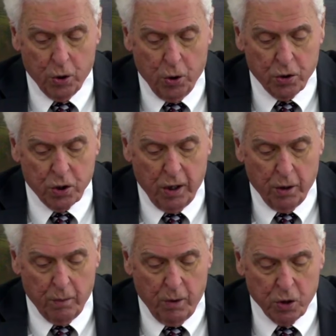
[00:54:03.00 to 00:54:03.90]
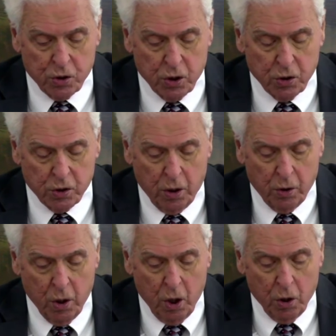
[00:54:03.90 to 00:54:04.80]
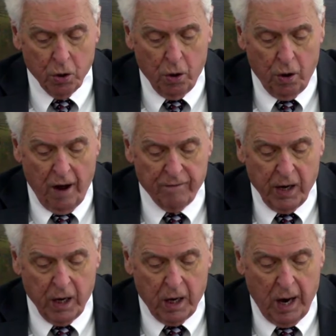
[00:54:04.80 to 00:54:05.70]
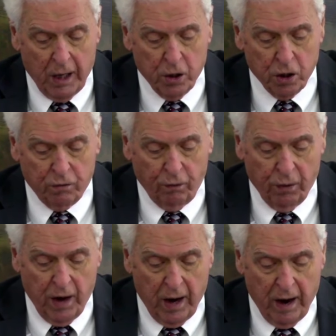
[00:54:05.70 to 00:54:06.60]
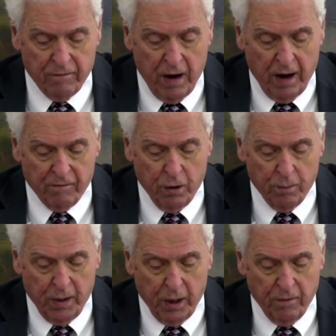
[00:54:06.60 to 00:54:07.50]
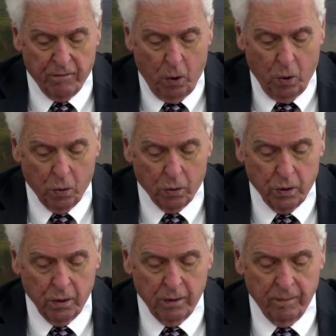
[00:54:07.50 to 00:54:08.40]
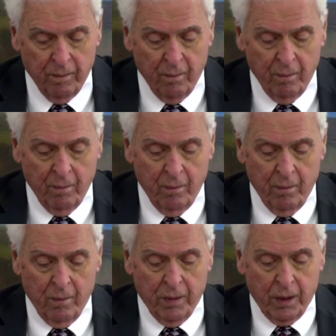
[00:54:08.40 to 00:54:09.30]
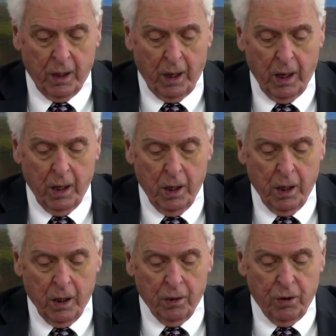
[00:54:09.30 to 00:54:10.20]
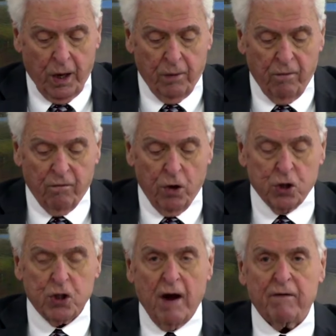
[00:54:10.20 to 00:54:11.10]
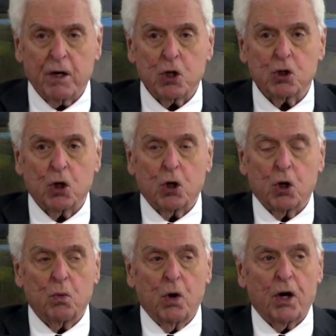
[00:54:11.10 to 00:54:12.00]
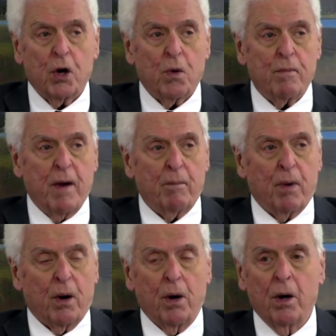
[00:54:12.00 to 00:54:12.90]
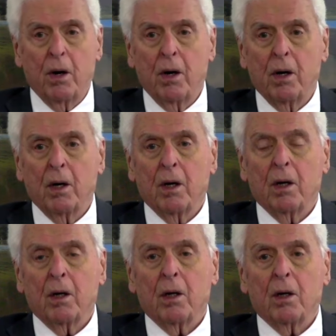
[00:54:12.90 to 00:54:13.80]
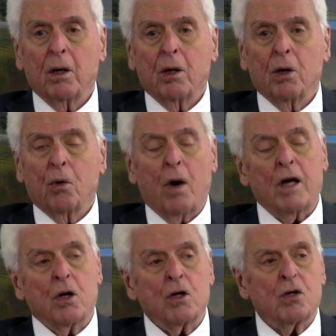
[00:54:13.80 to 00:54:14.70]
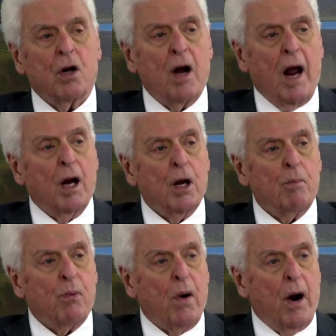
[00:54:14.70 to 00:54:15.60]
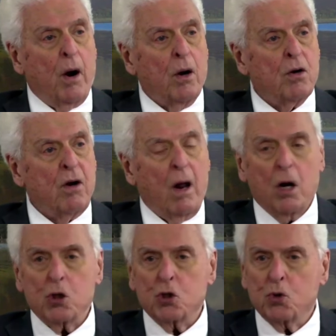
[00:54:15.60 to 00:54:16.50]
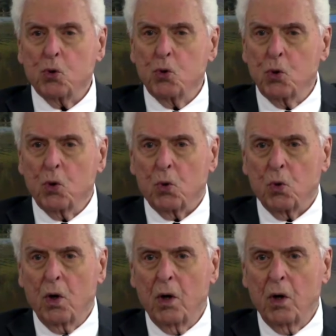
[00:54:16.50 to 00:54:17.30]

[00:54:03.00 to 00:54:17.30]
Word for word: your tender mercies and your loving kindness, for they have ever been of old. Okay? Then verse seven is a good one to remember. What does the daily prayer tell us to do?